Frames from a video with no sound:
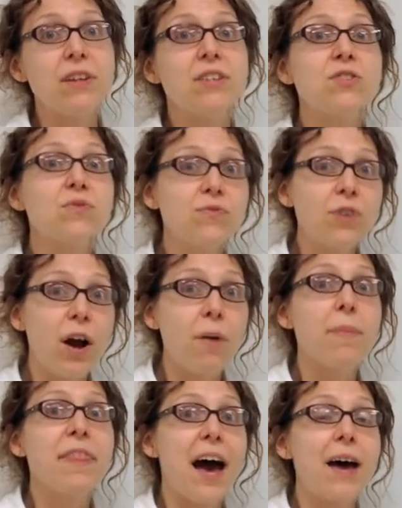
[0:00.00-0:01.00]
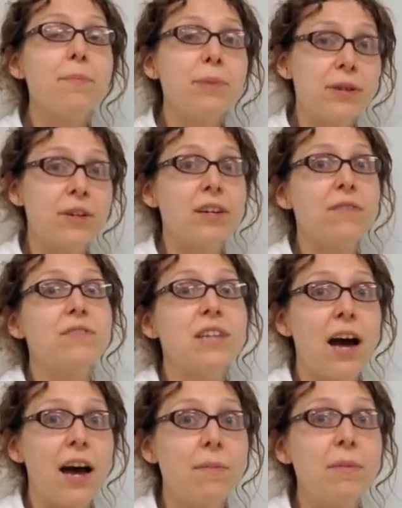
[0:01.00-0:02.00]
is from that period of
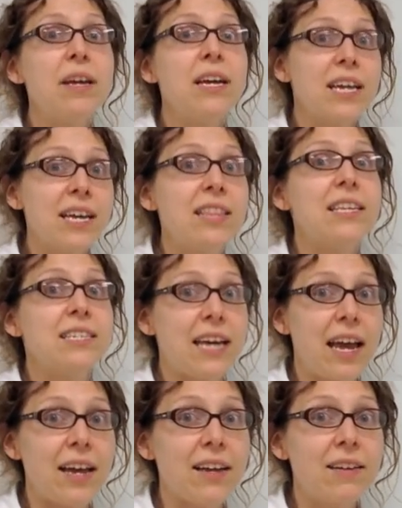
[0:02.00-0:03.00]
time in the day.